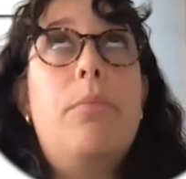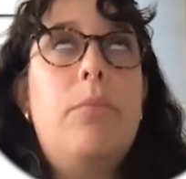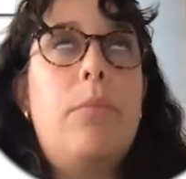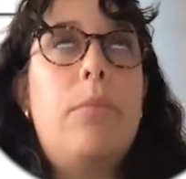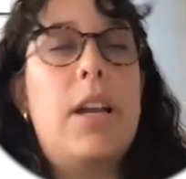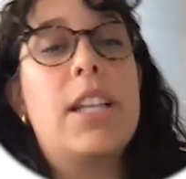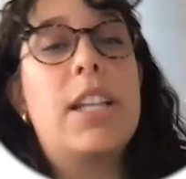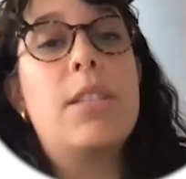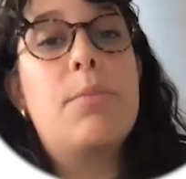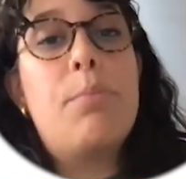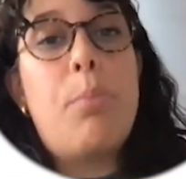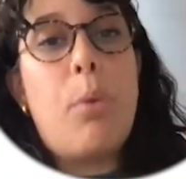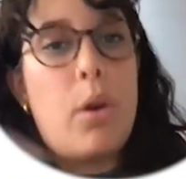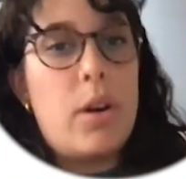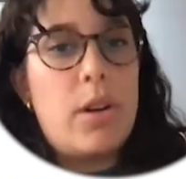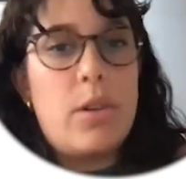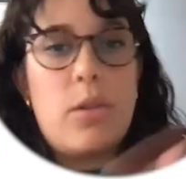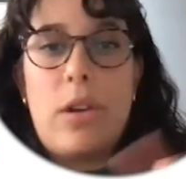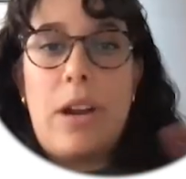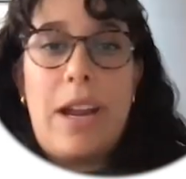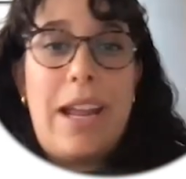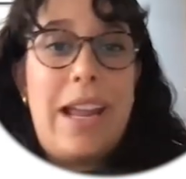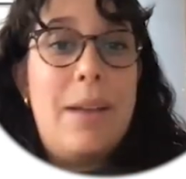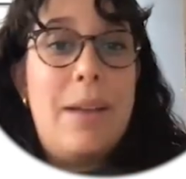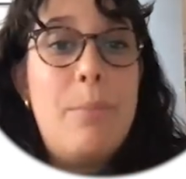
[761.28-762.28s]
exported
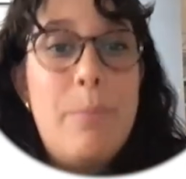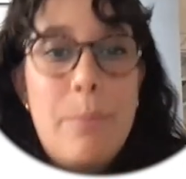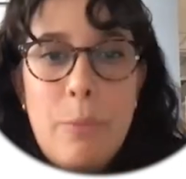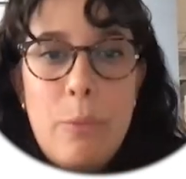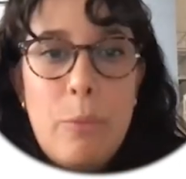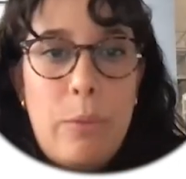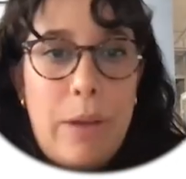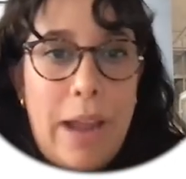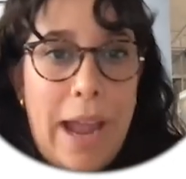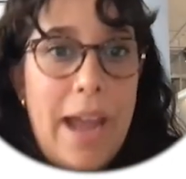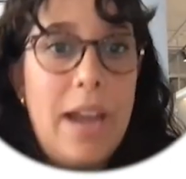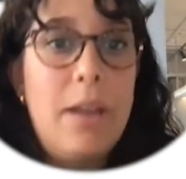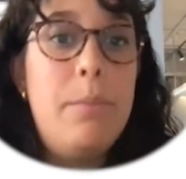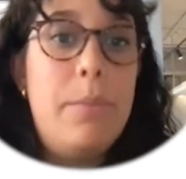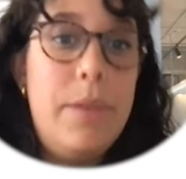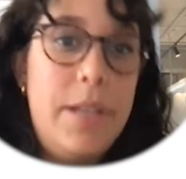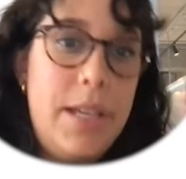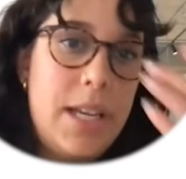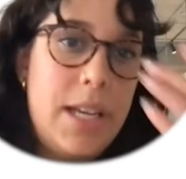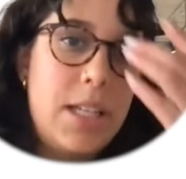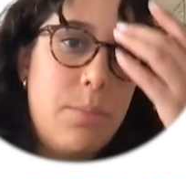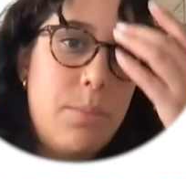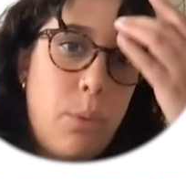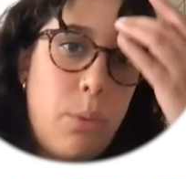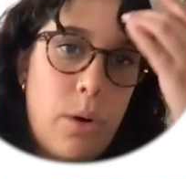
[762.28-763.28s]
or can be
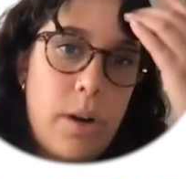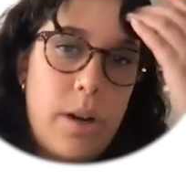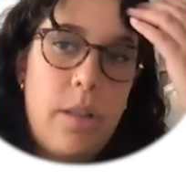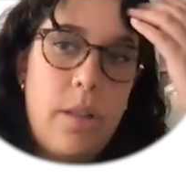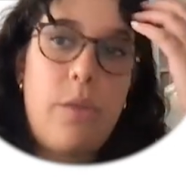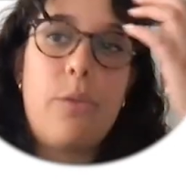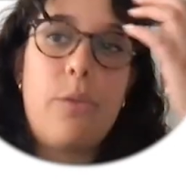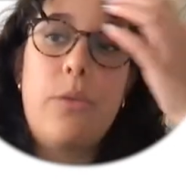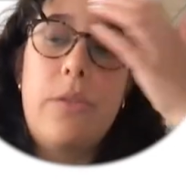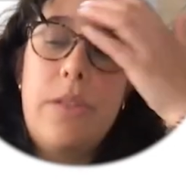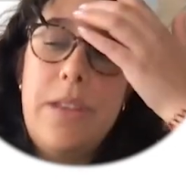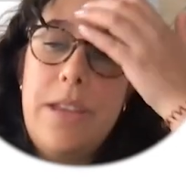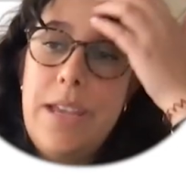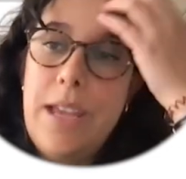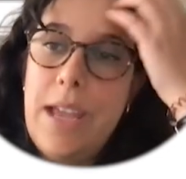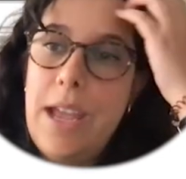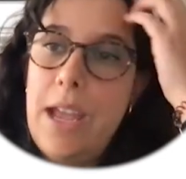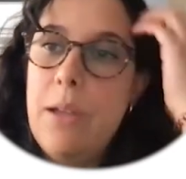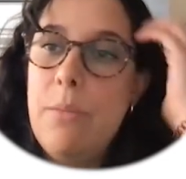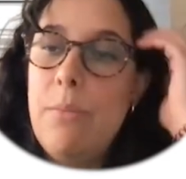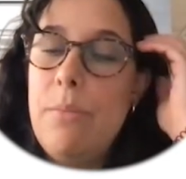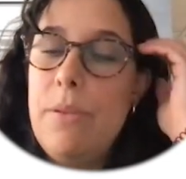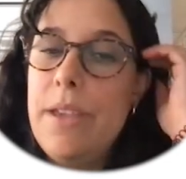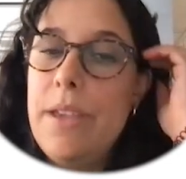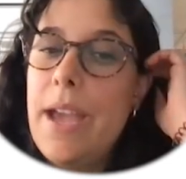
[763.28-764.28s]
exported through the
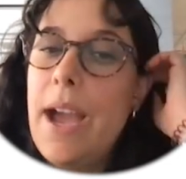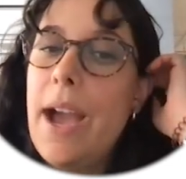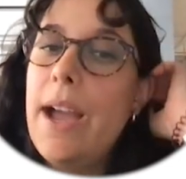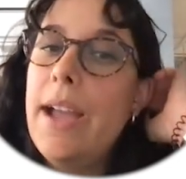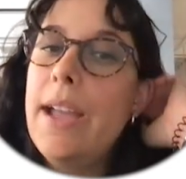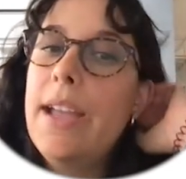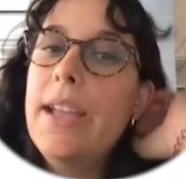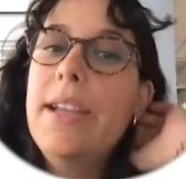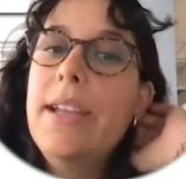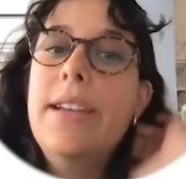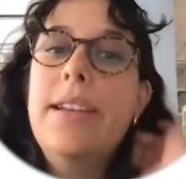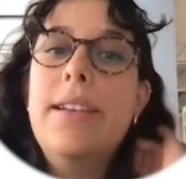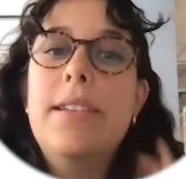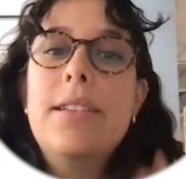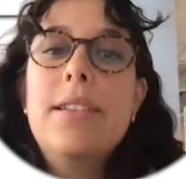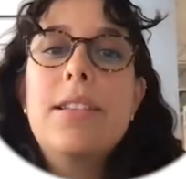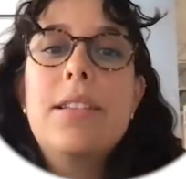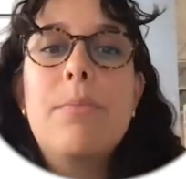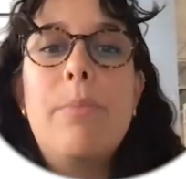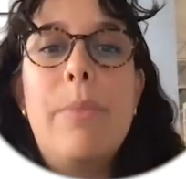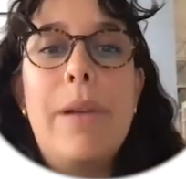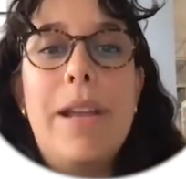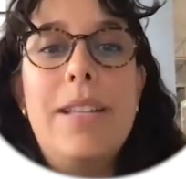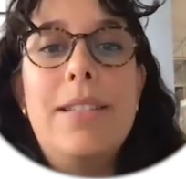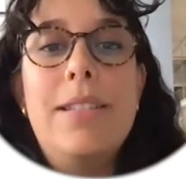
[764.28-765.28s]
API is
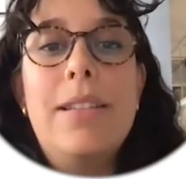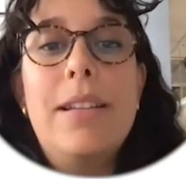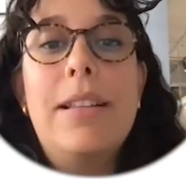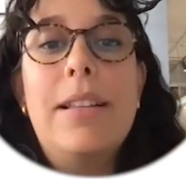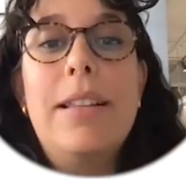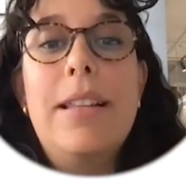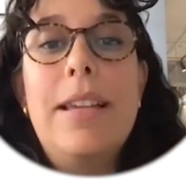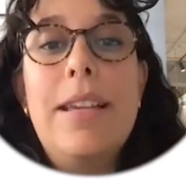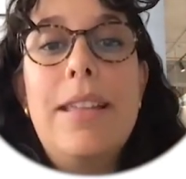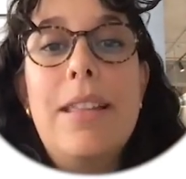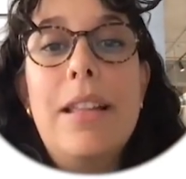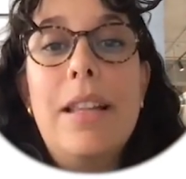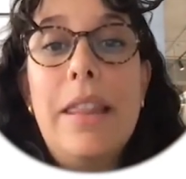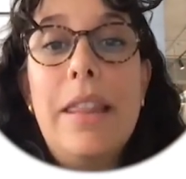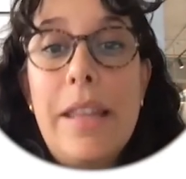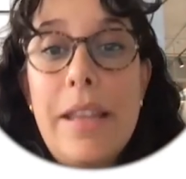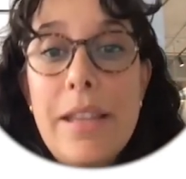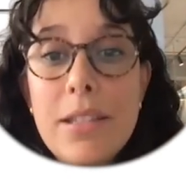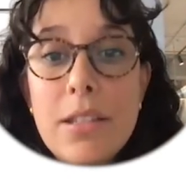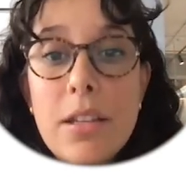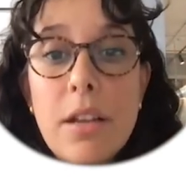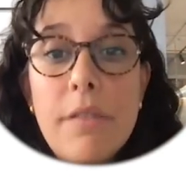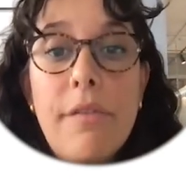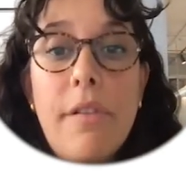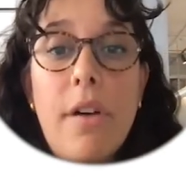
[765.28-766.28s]
basically the
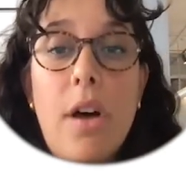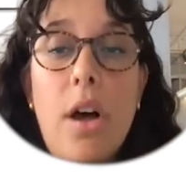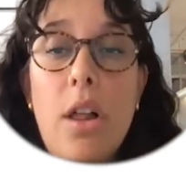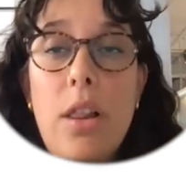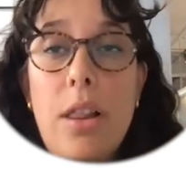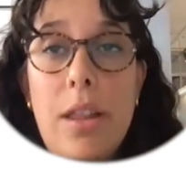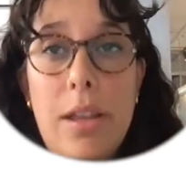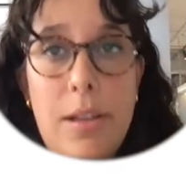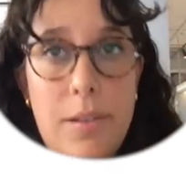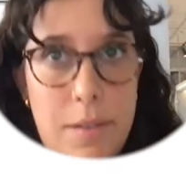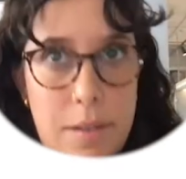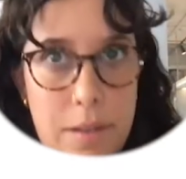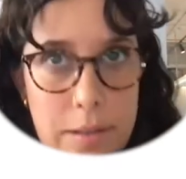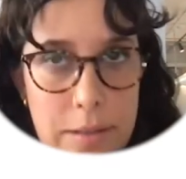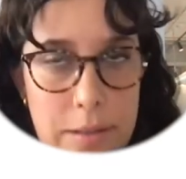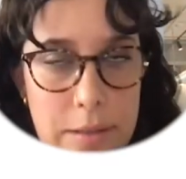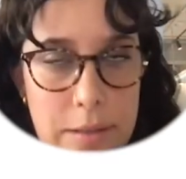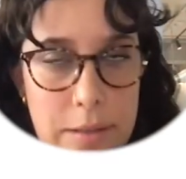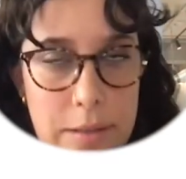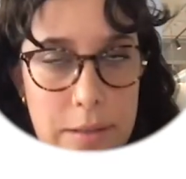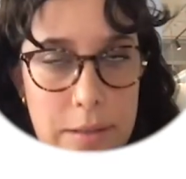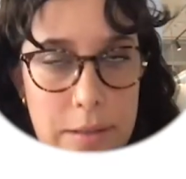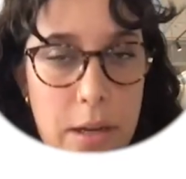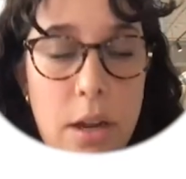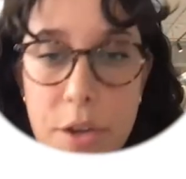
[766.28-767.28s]
list of all
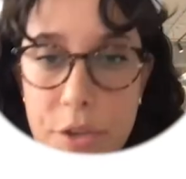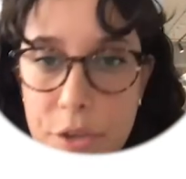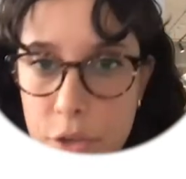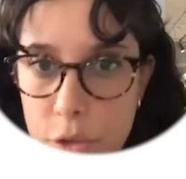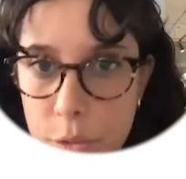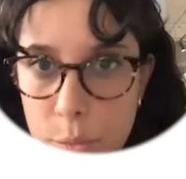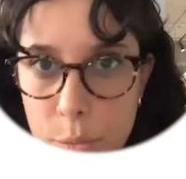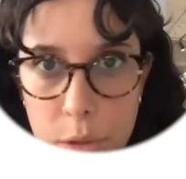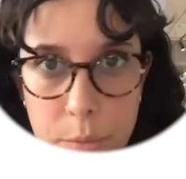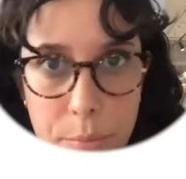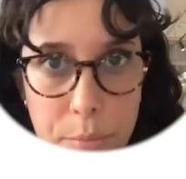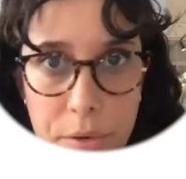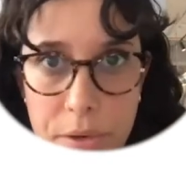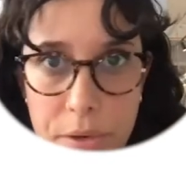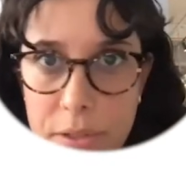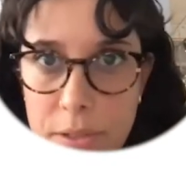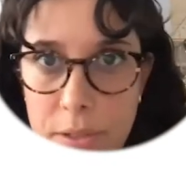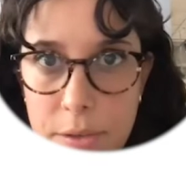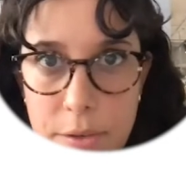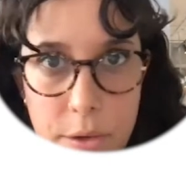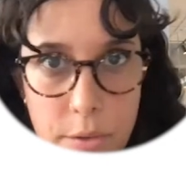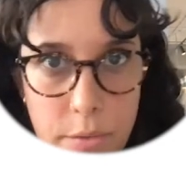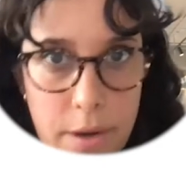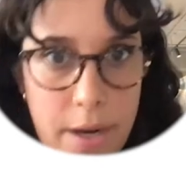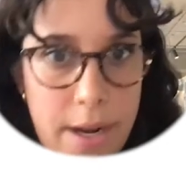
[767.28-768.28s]
existing custom reports
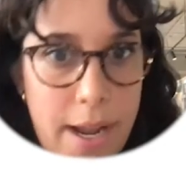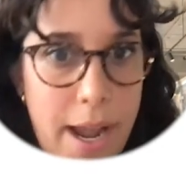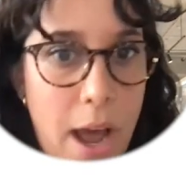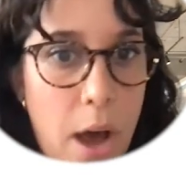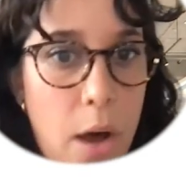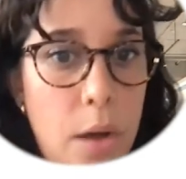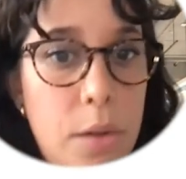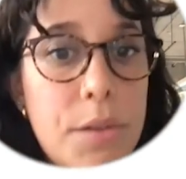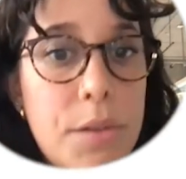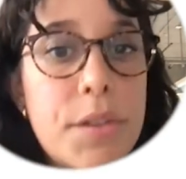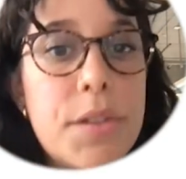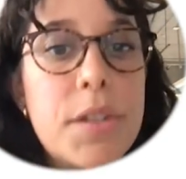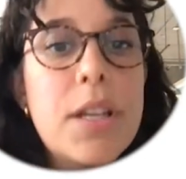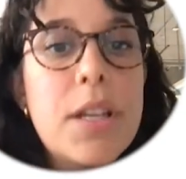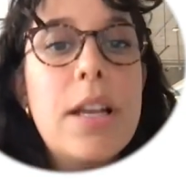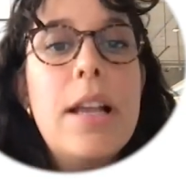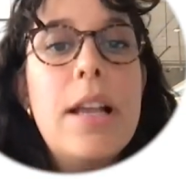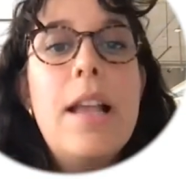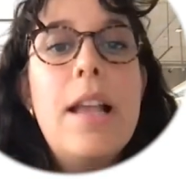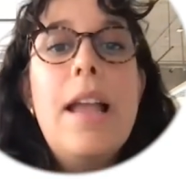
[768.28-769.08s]
in your account,